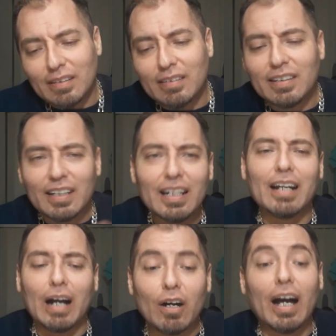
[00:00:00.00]

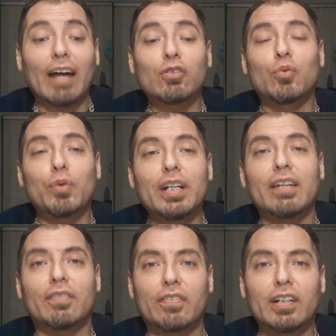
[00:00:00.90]
like I have to read
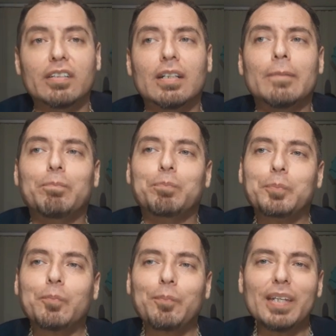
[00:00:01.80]
it first.
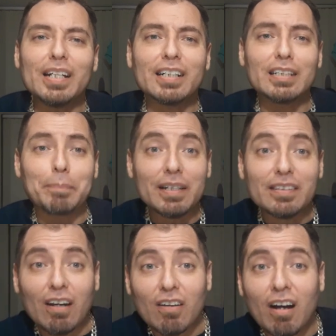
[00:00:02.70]
It
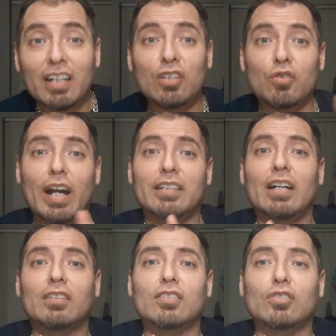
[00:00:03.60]
depends how long he drags
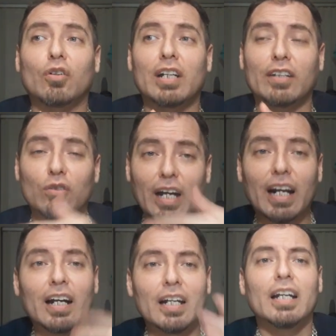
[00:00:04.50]
out the story. Like you
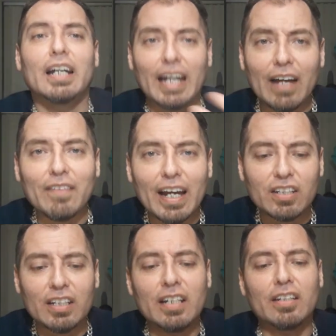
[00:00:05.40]
gotta have
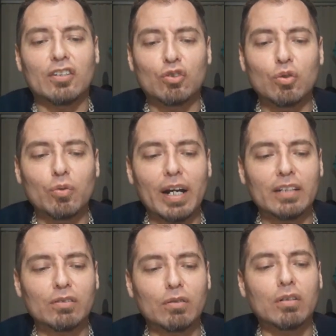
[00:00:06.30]
action in there too,
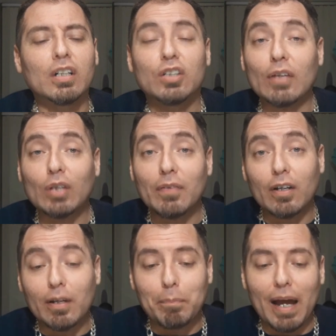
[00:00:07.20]
right? So you have to have
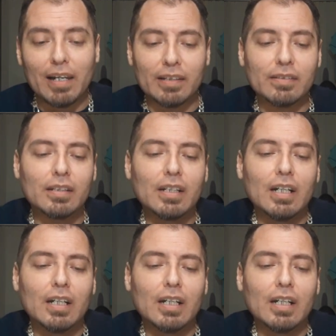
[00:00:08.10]
a good balance.